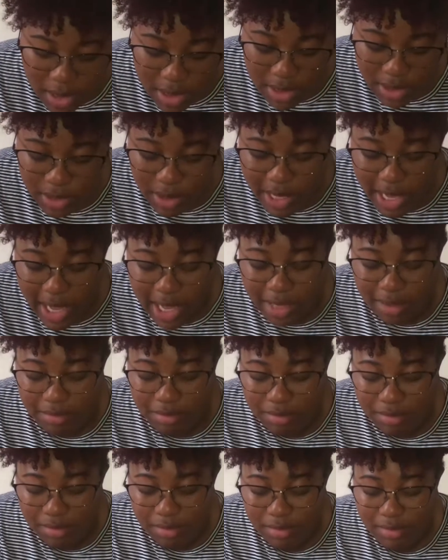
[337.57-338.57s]
So yeah,
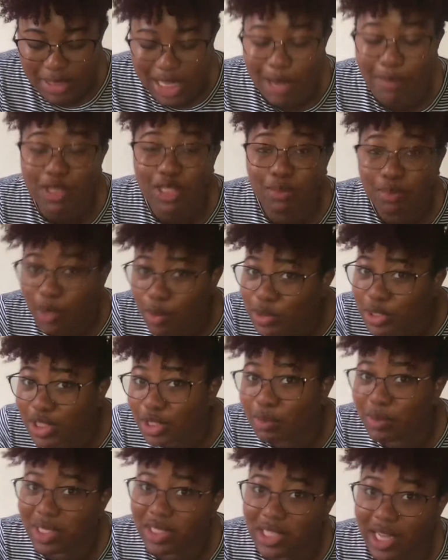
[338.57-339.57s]
that was mostly
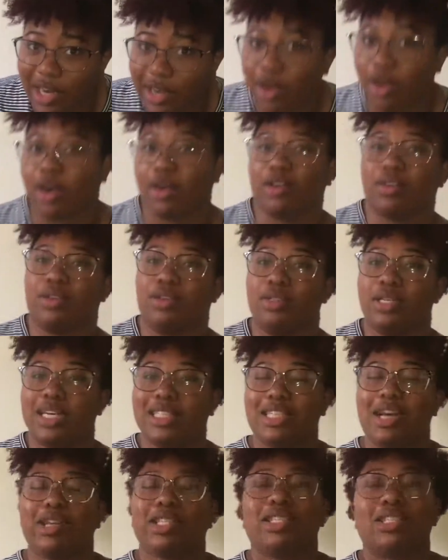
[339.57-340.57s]
what it said in the article. It
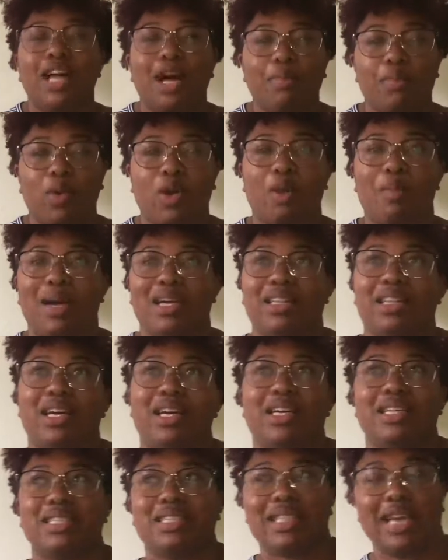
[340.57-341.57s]
talks a lot more about
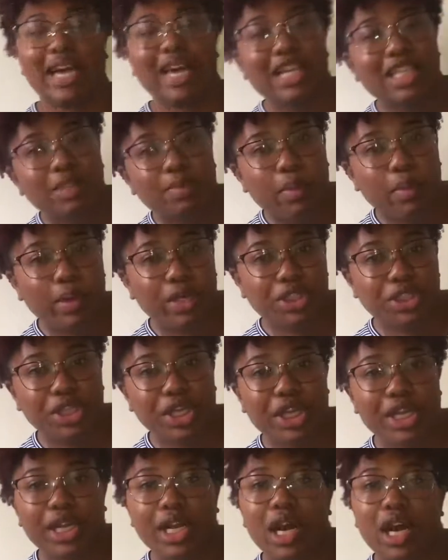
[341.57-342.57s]
the science
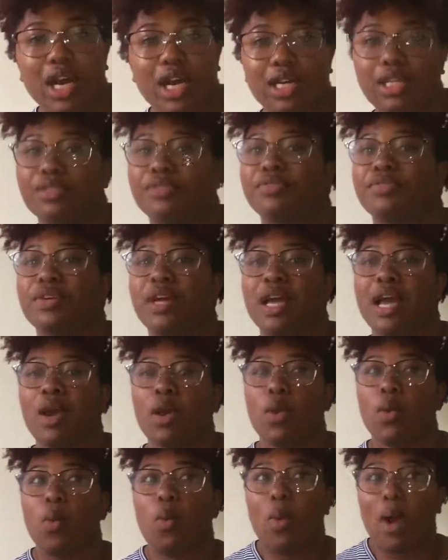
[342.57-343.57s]
portion of
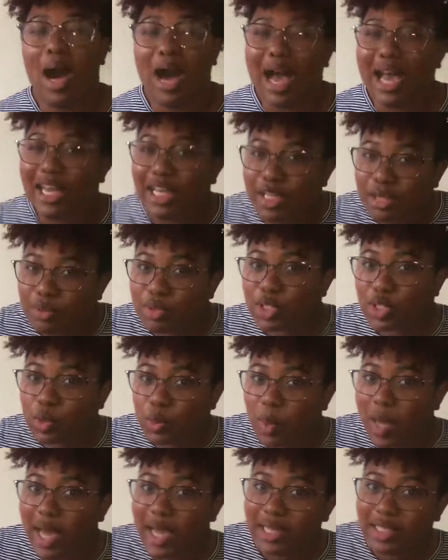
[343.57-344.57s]
why you
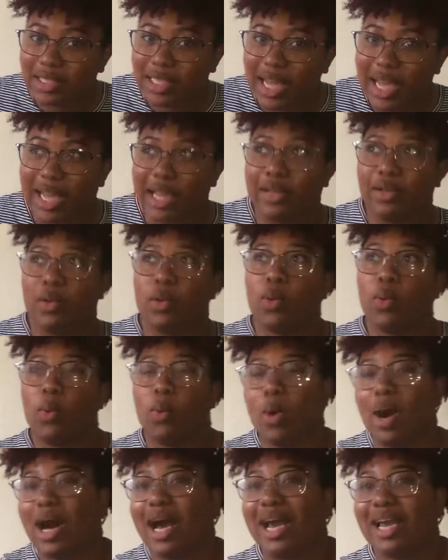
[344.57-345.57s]
sweat and
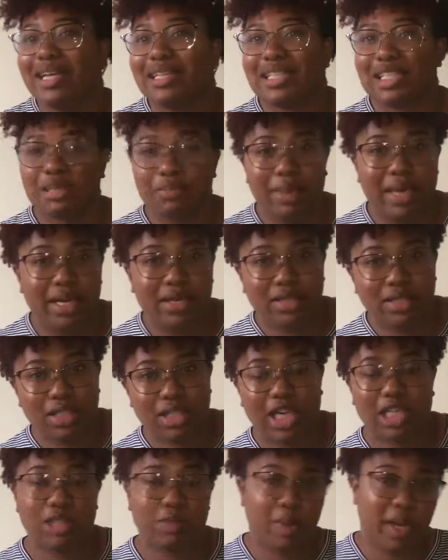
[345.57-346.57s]
why it smells,
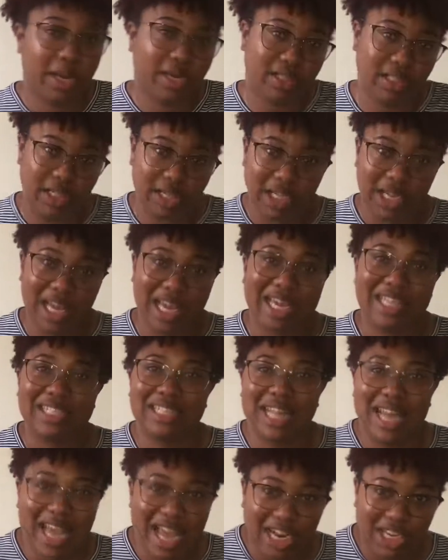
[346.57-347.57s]
because apparently it's
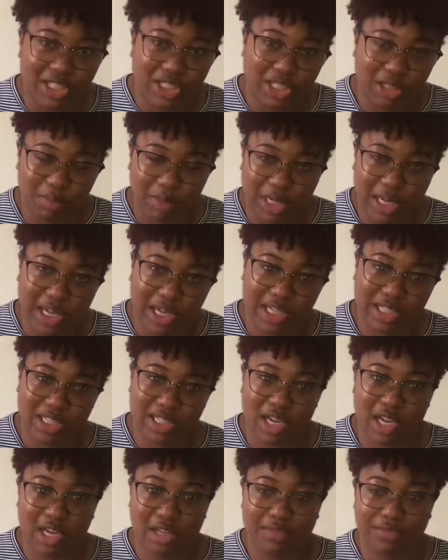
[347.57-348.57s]
not actually because
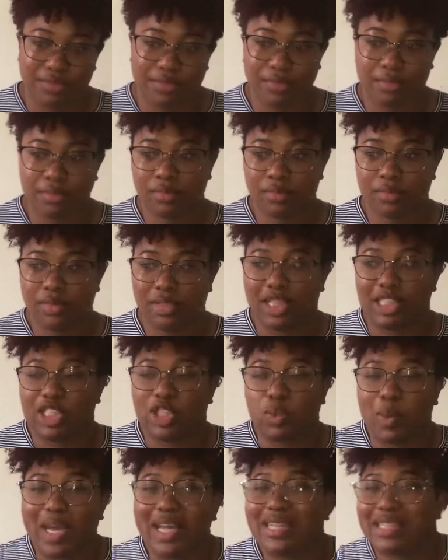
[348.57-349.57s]
of the
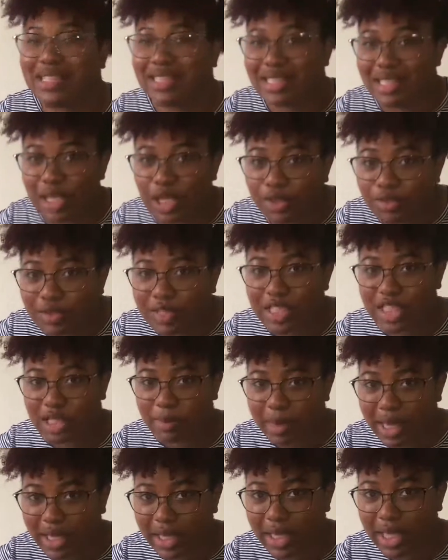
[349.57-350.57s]
sweat itself is
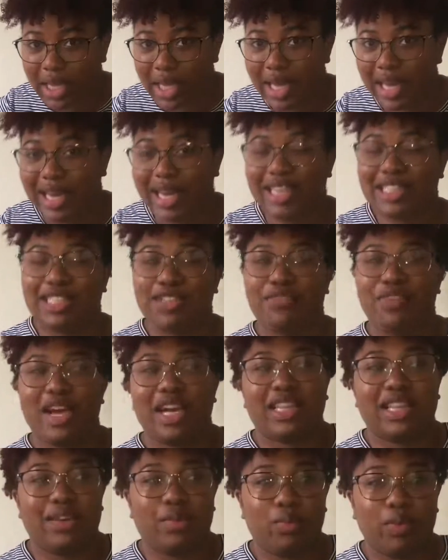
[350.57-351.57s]
smelly. It's the
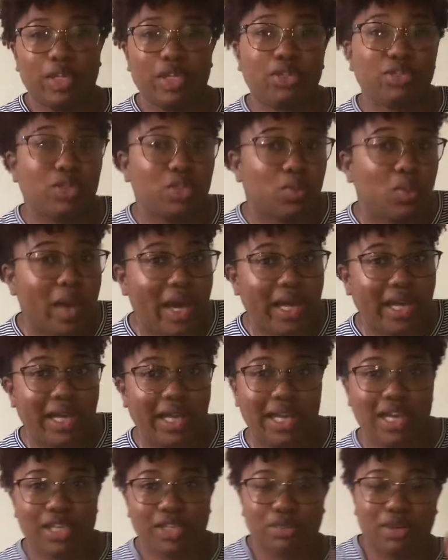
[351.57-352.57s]
fact that when you sweat, it
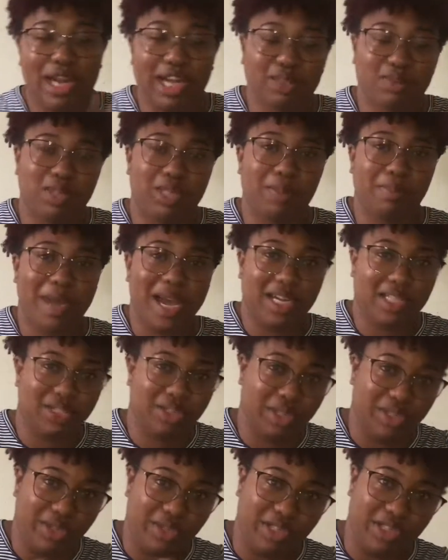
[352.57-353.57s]
interacts with the
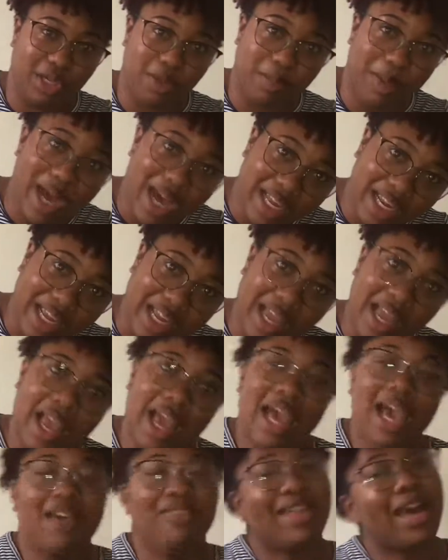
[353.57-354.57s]
bacteria on your body,
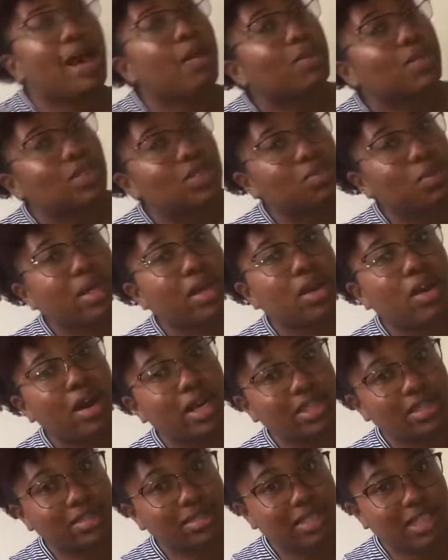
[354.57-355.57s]
and that's what
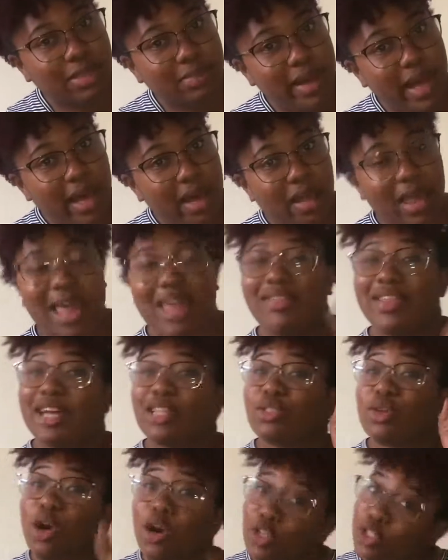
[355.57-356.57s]
causes the smell. And
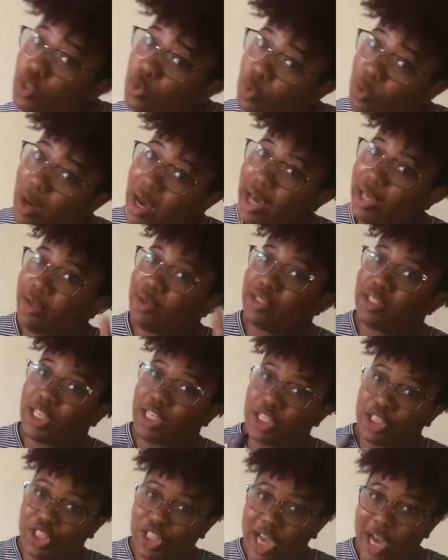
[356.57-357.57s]
that's also why you can take
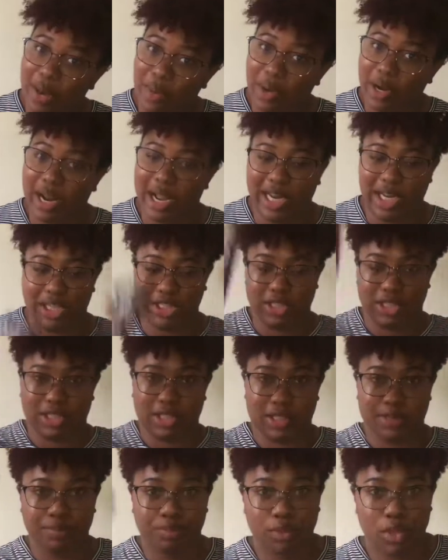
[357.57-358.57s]
a shower and it
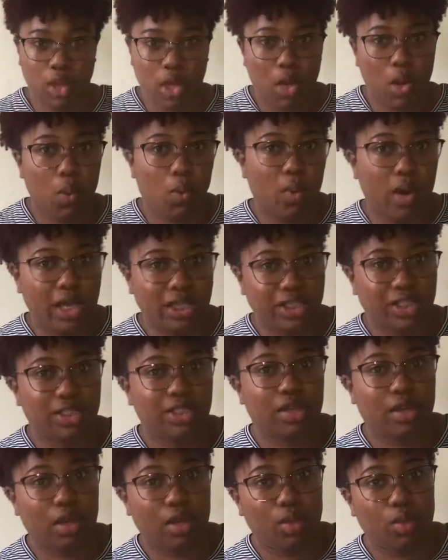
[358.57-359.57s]
just washes
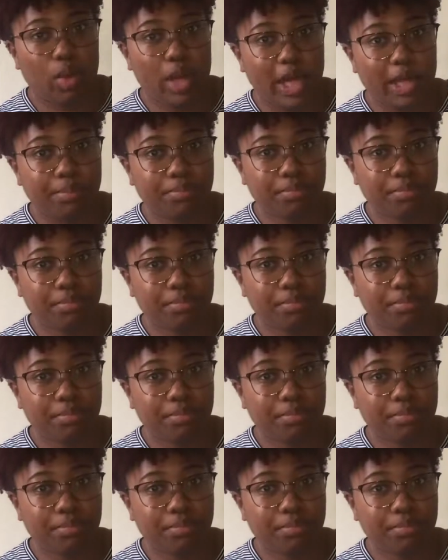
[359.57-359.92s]
it all away.